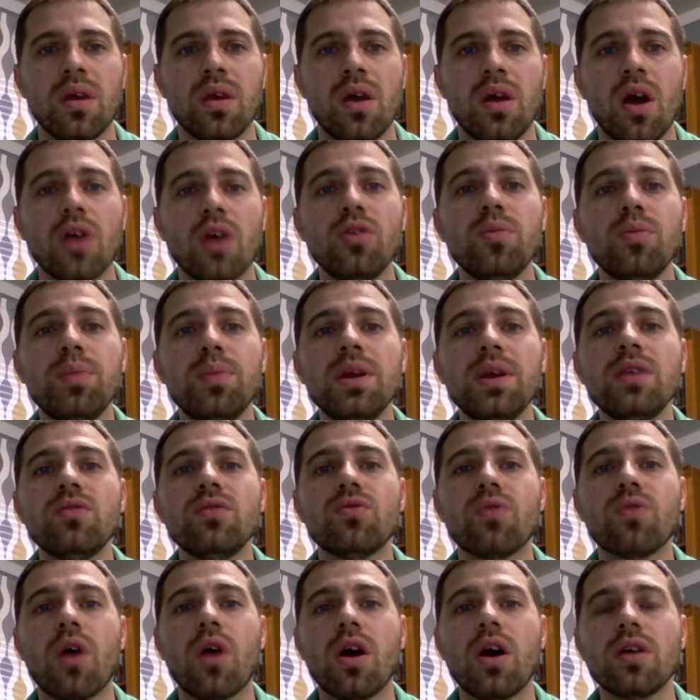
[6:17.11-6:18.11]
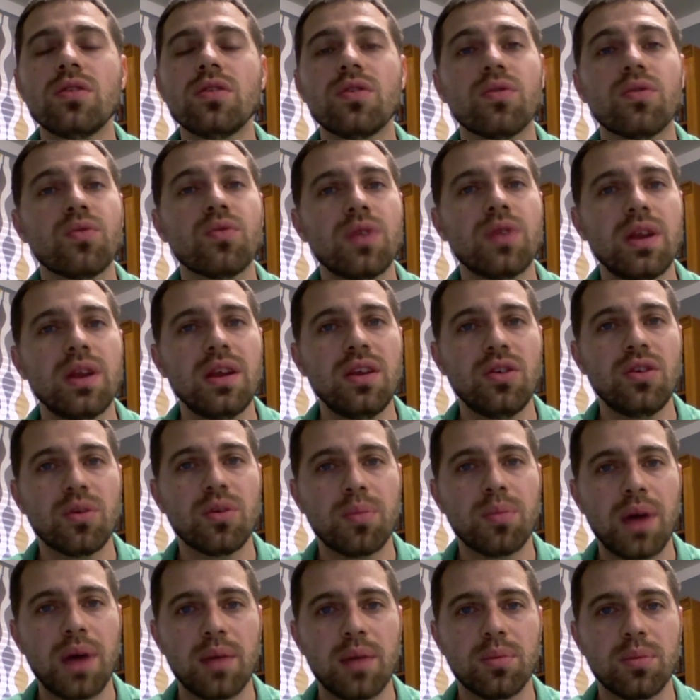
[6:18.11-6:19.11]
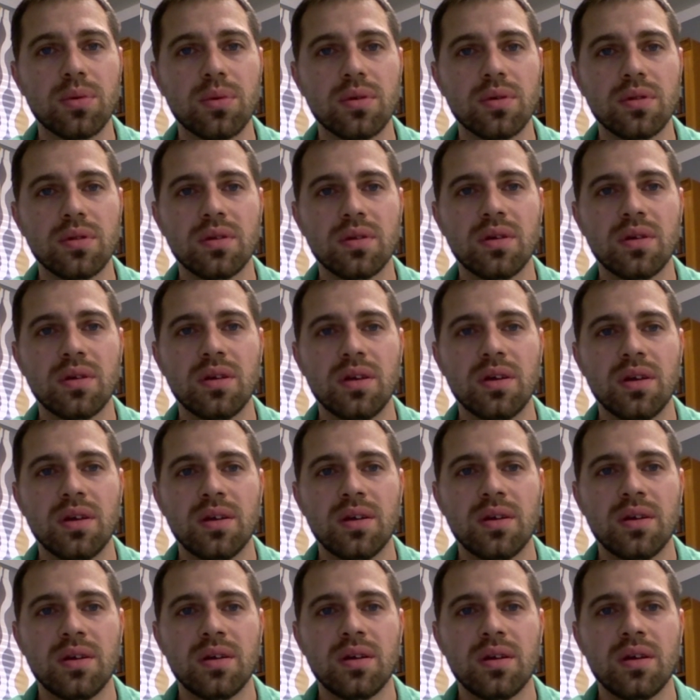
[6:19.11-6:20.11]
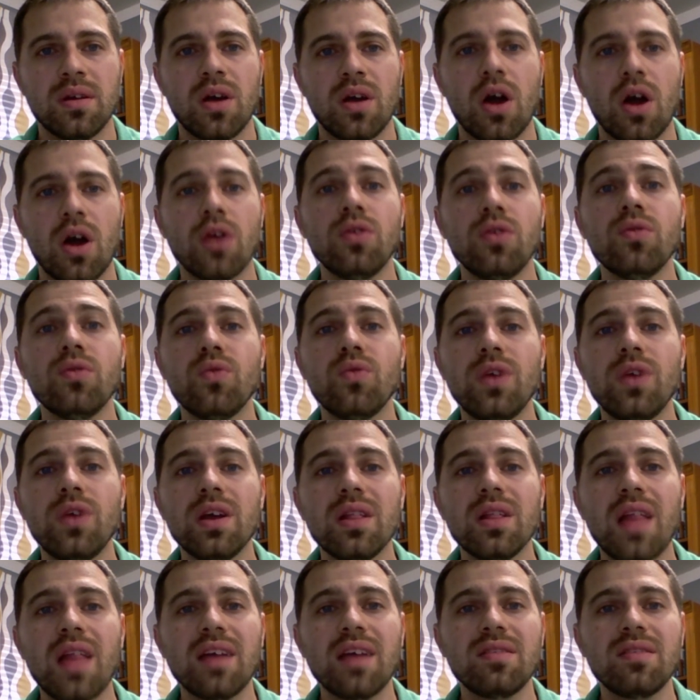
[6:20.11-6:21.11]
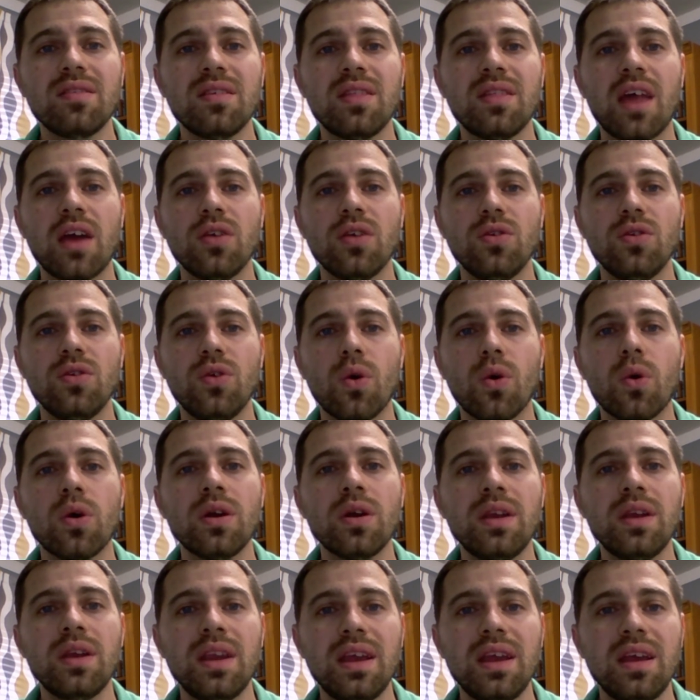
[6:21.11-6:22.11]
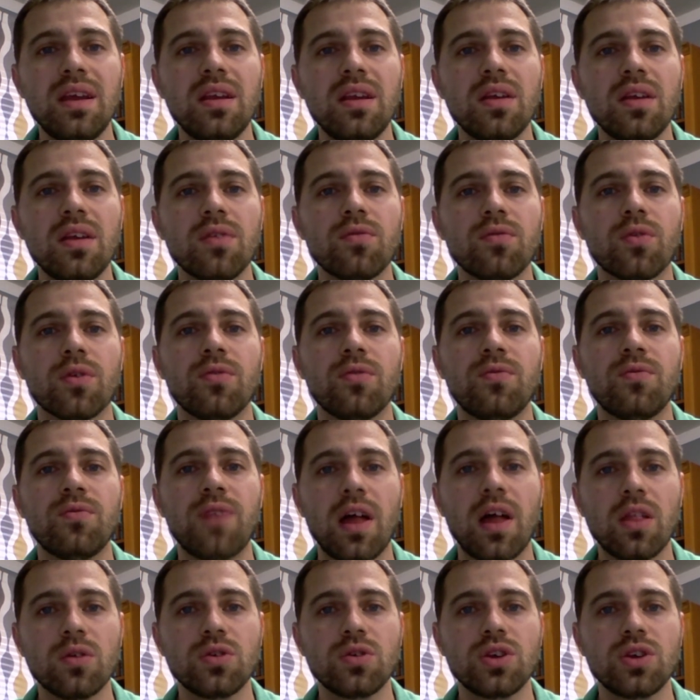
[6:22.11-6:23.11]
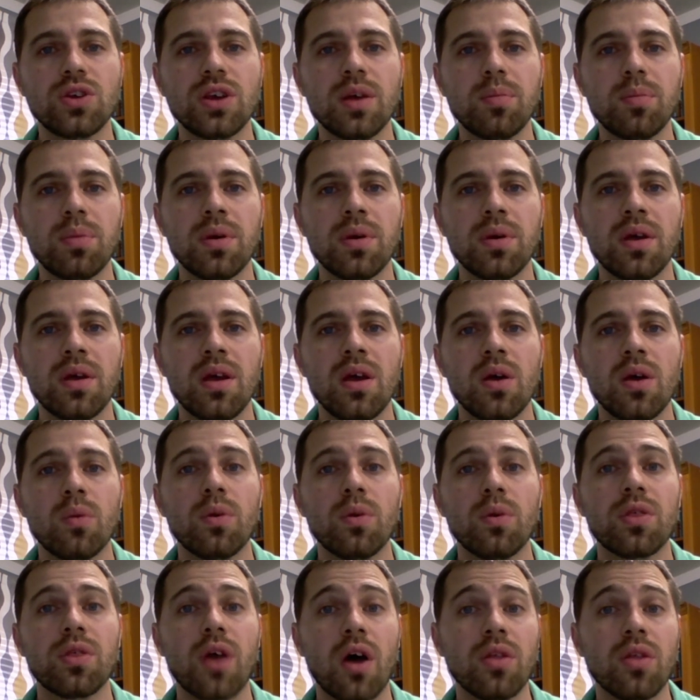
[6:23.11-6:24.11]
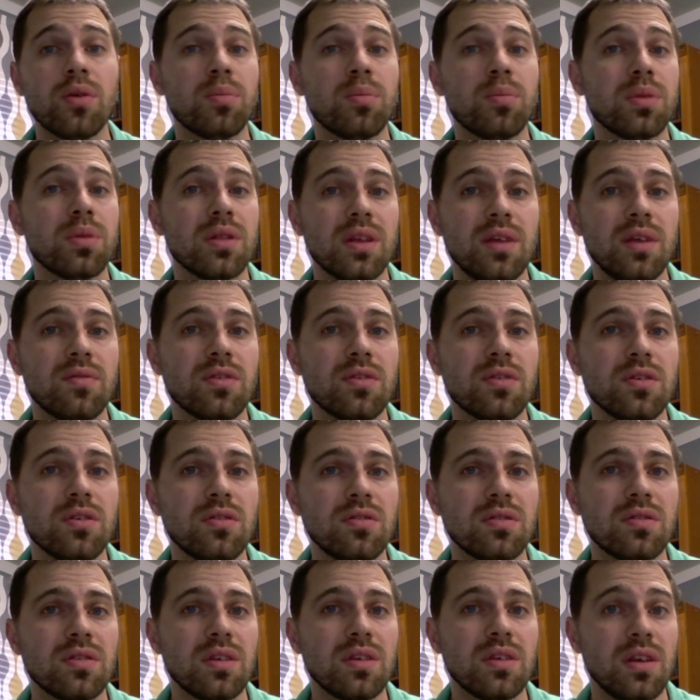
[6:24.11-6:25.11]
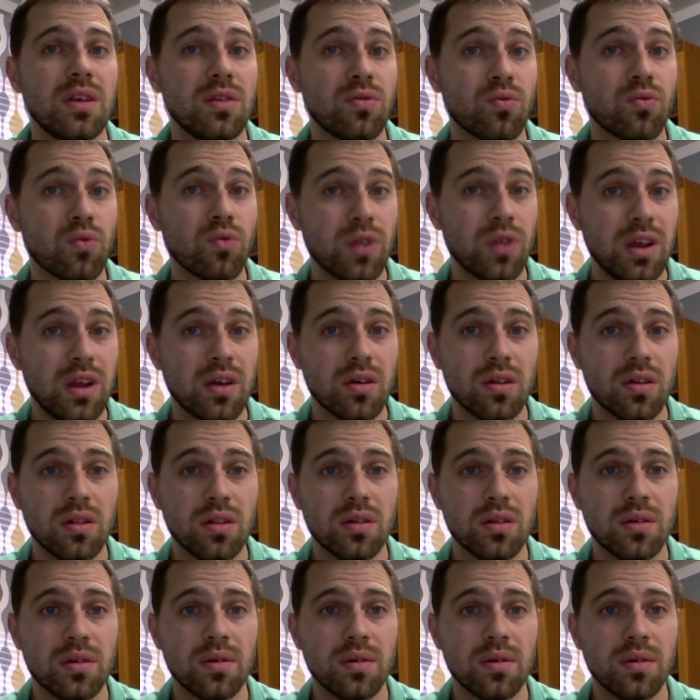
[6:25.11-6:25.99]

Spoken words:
Are you being drawn to reading your Bible? Are you realizing that your need for fellowship with other believers is real?